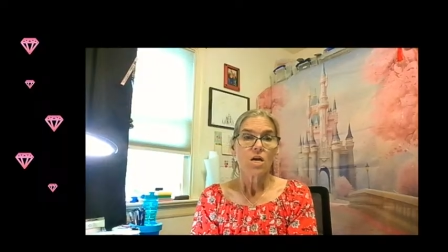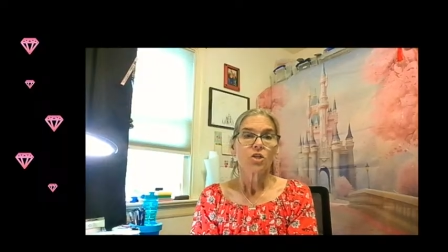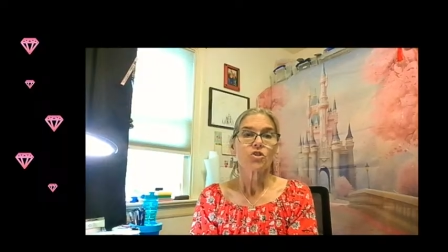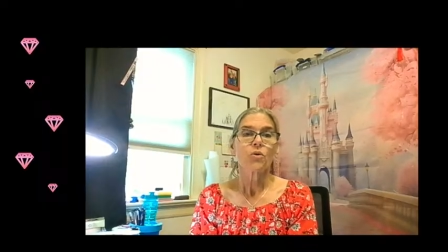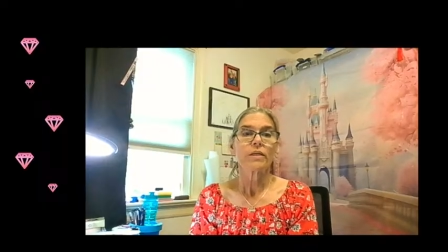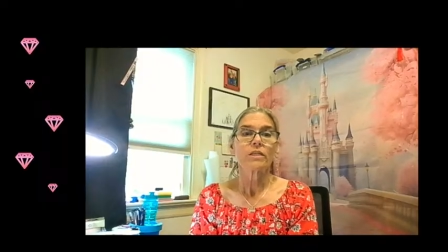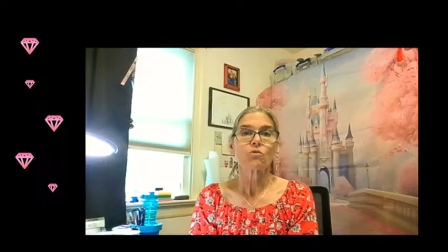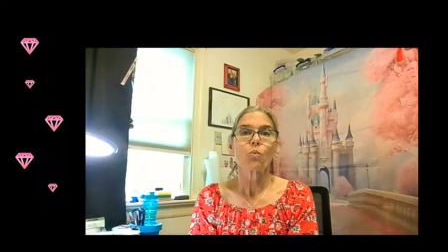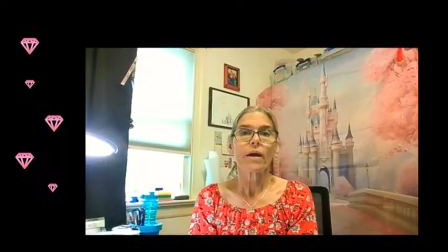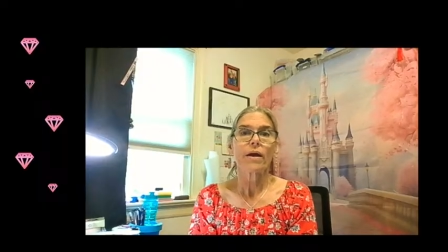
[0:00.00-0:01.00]
So
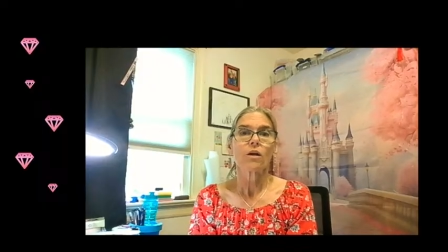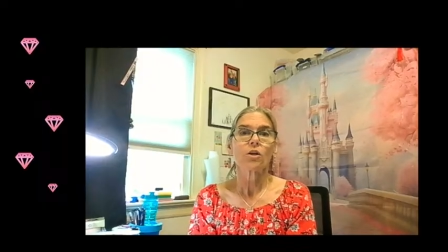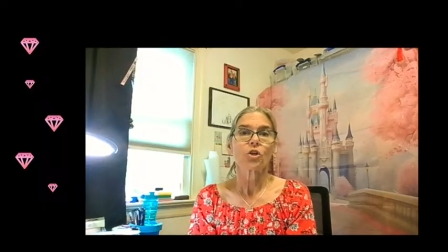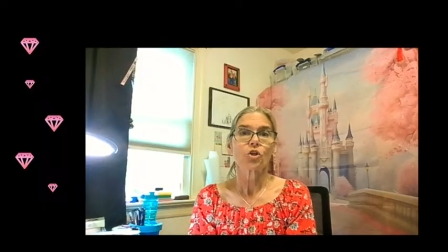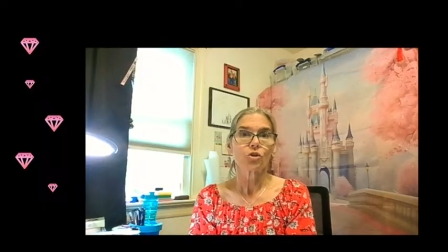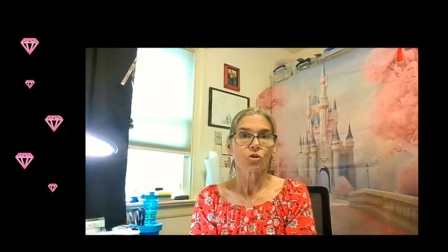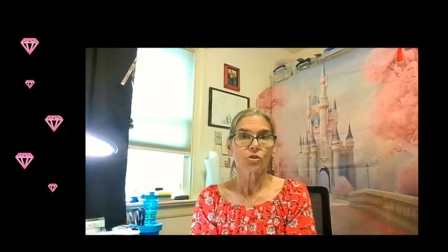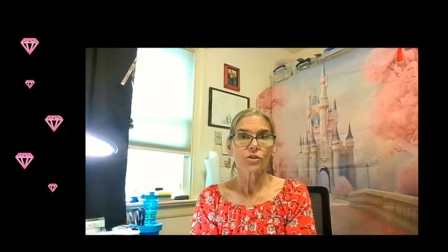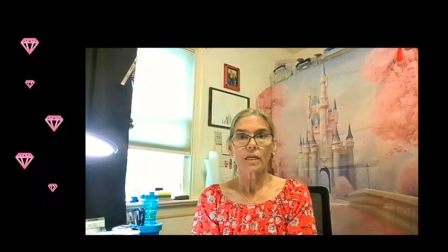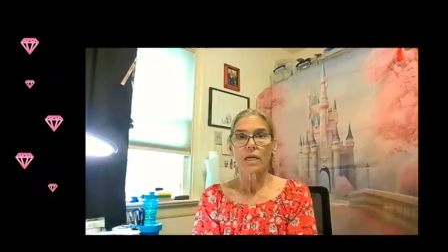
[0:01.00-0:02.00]
it's where
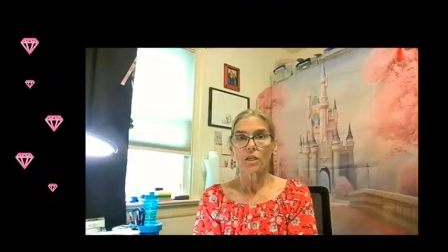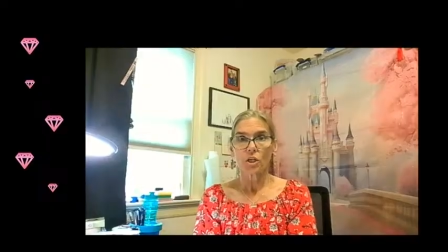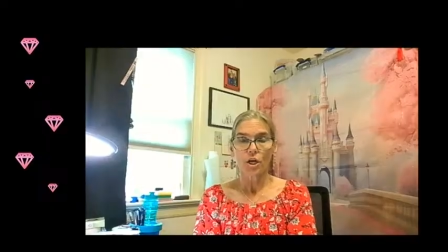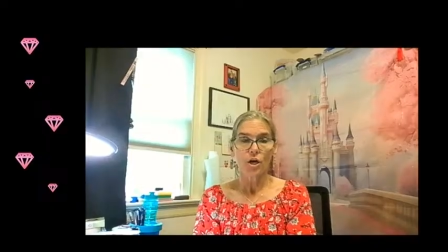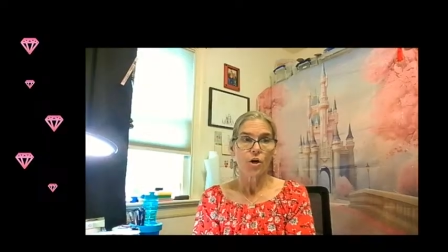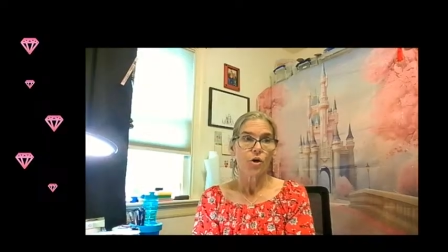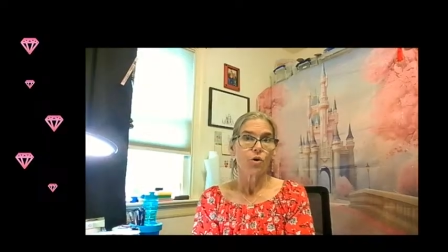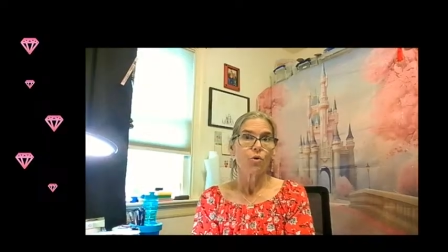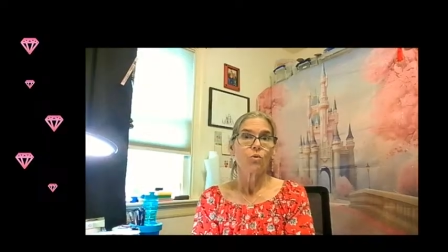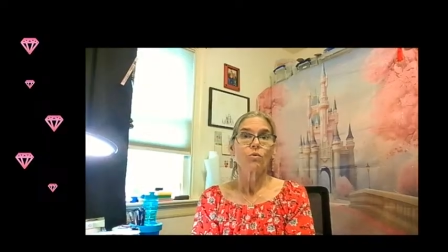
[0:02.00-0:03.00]
girls can
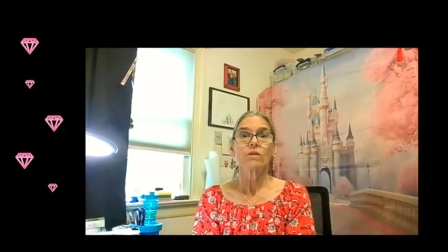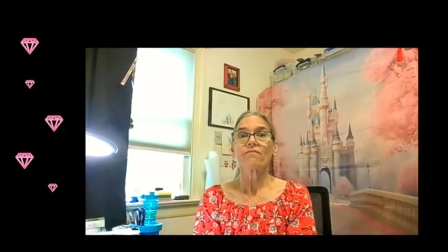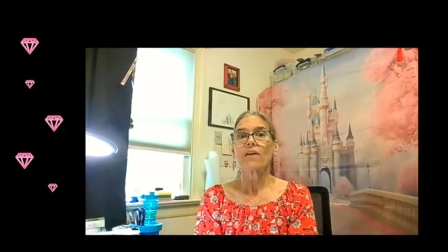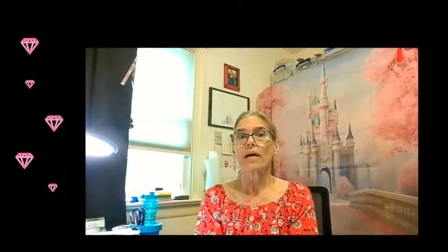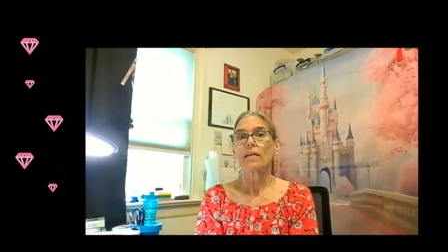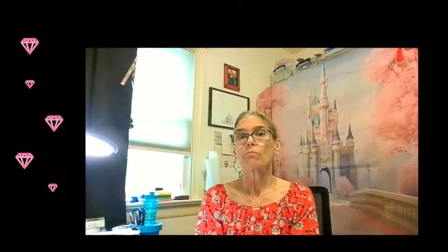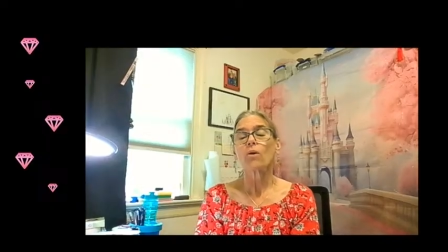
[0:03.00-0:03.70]
go to find